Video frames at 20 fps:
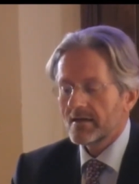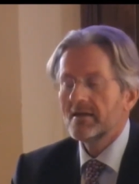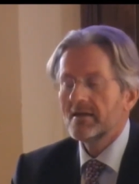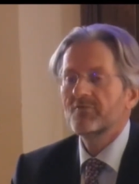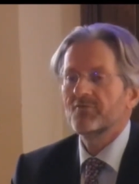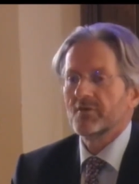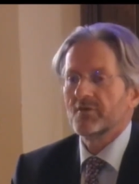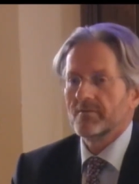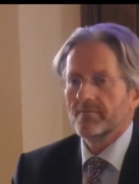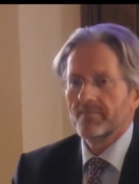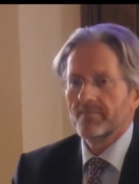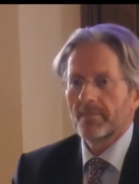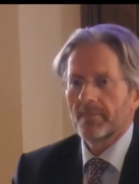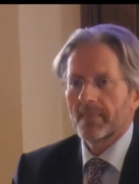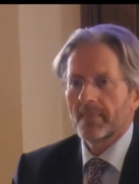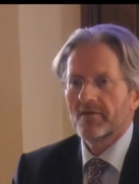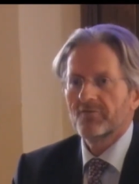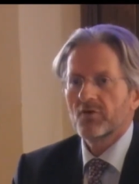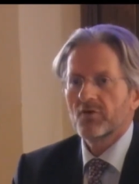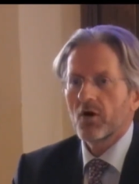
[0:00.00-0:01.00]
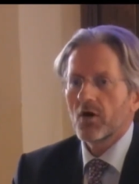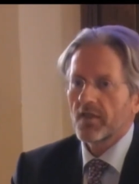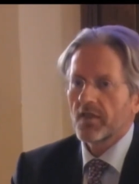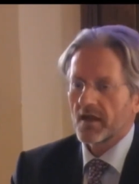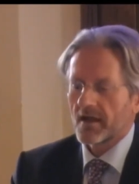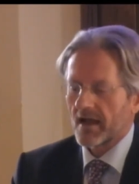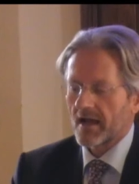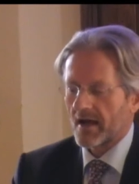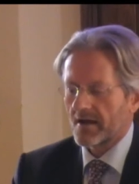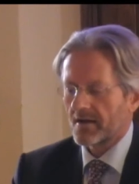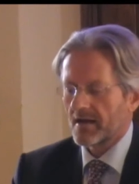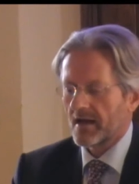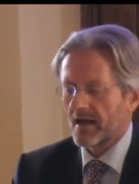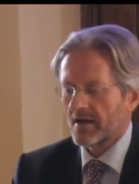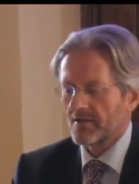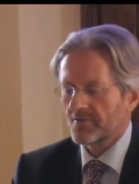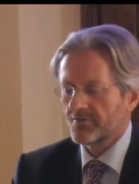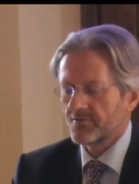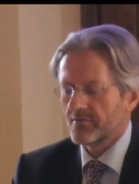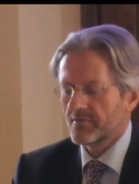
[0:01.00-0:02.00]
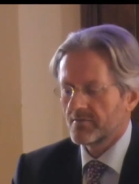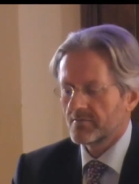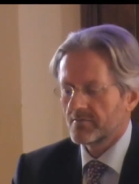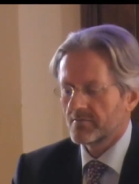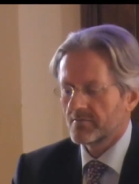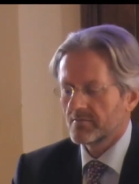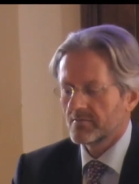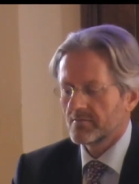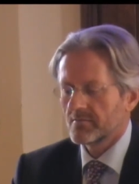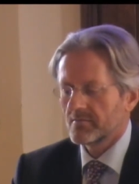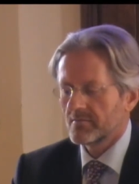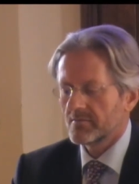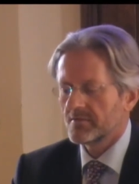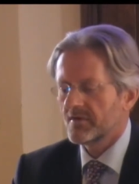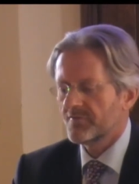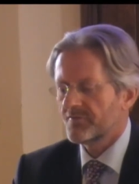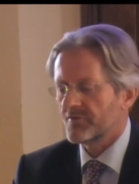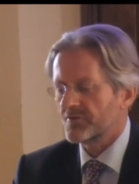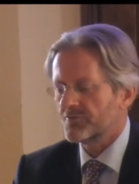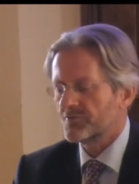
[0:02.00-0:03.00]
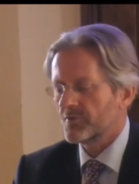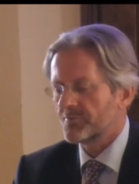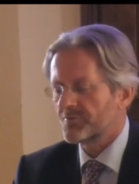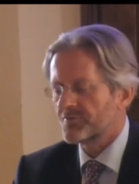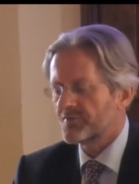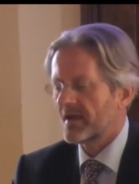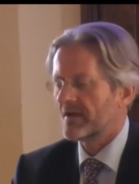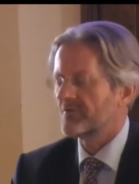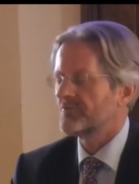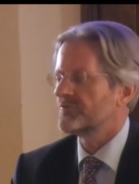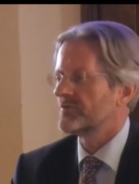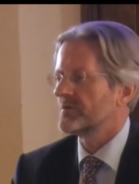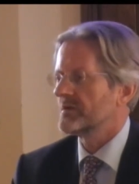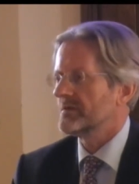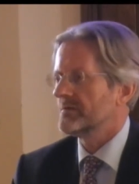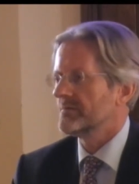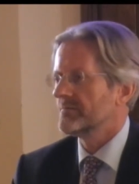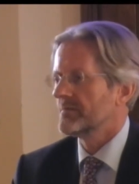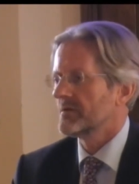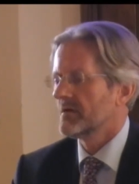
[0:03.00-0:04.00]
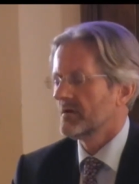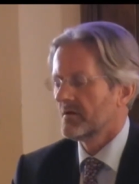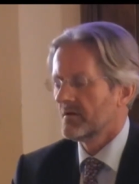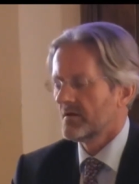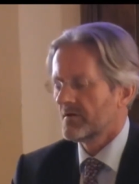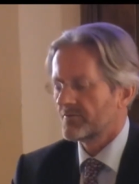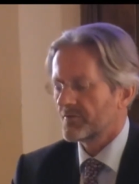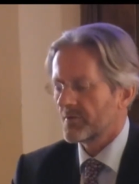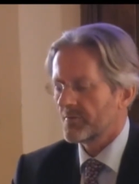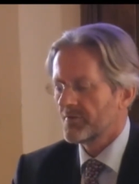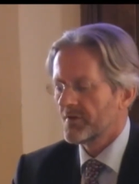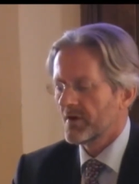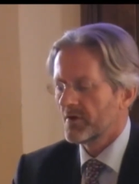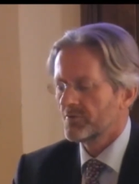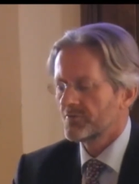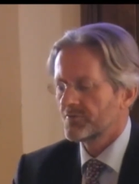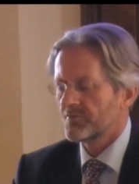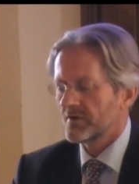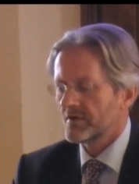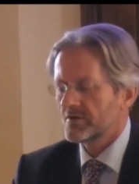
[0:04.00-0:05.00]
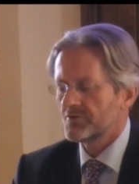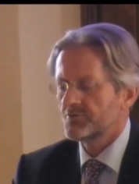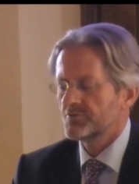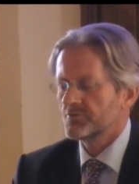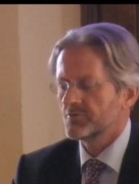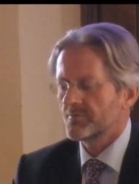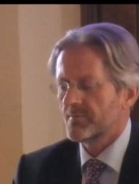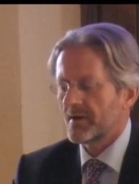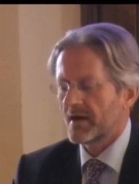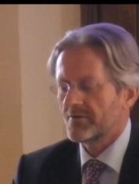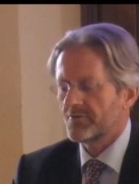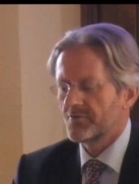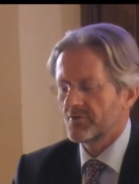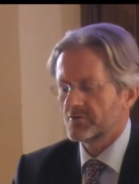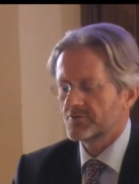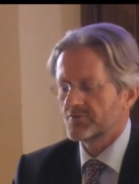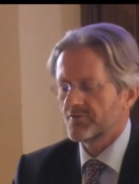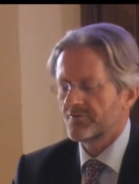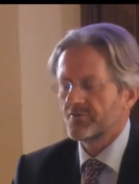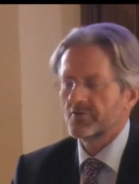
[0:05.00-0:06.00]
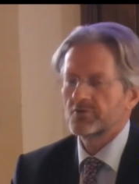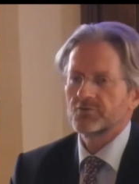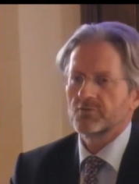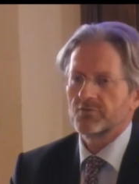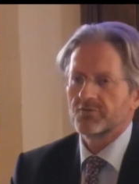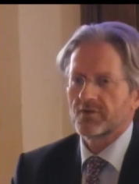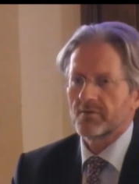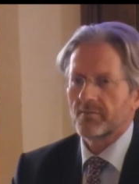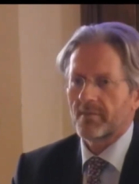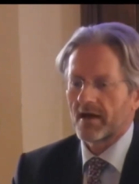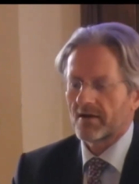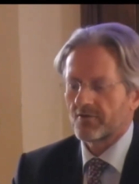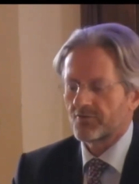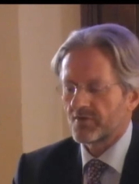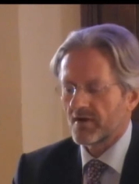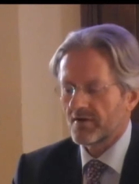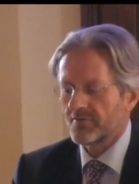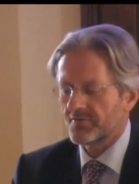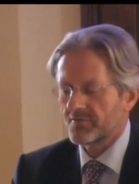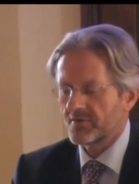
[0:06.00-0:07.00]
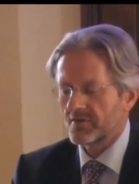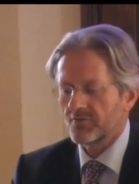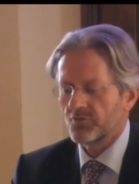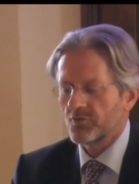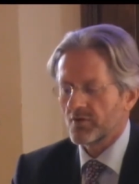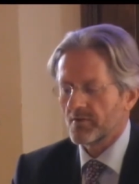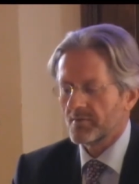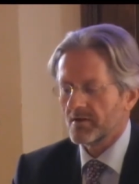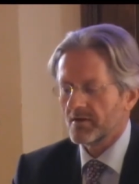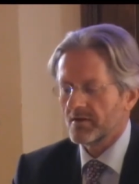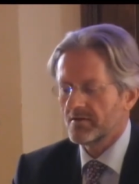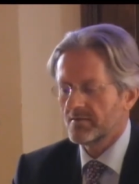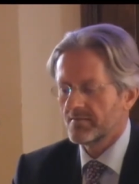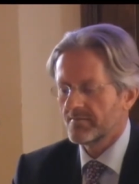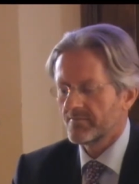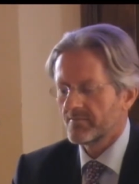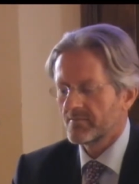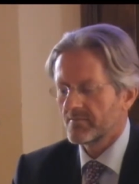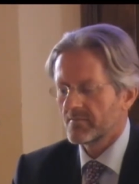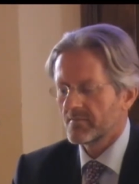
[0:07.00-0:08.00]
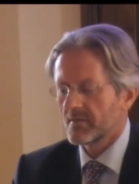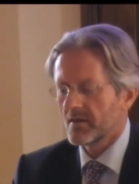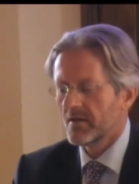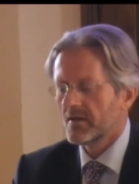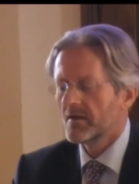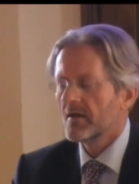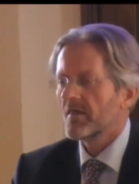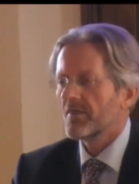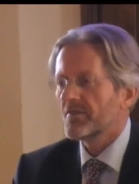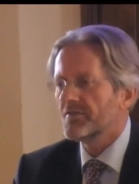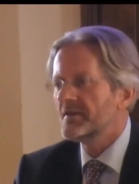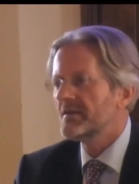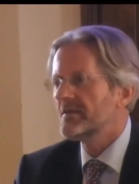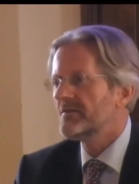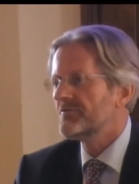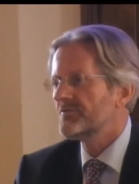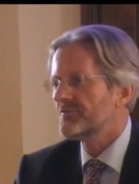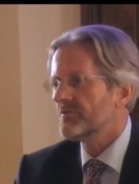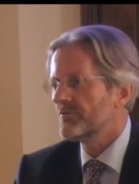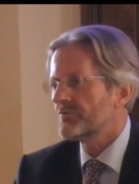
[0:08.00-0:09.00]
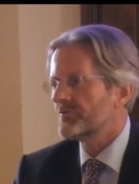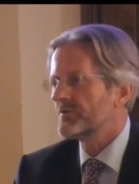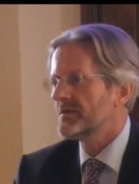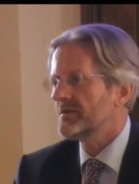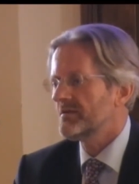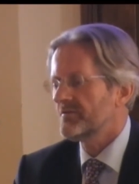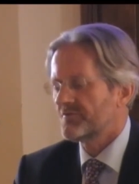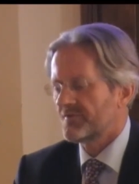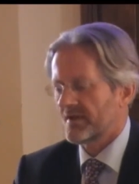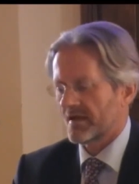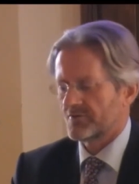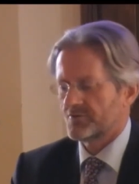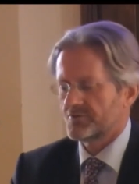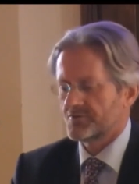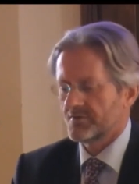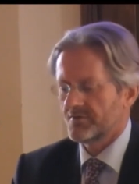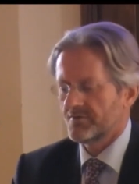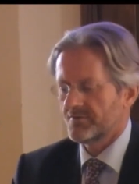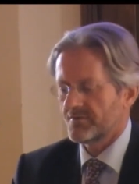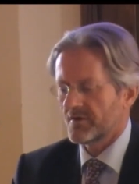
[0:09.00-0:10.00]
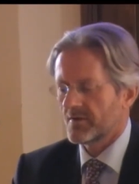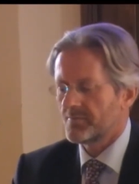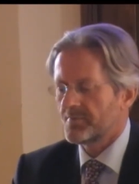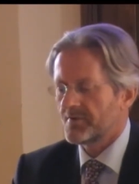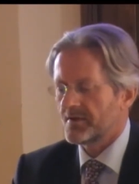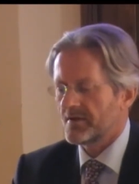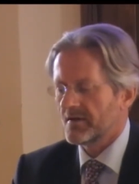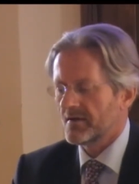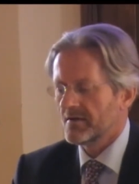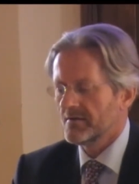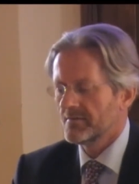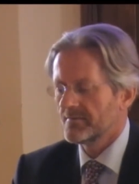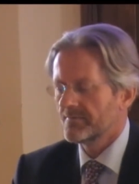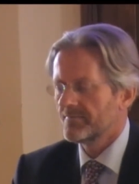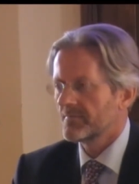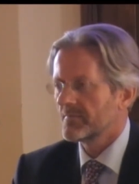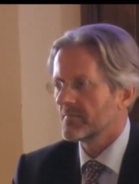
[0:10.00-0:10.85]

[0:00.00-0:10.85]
Even if other guidelines differ substantially from those issued by Deutsche Forschungsgemeinschaft in Germany, these three sections appear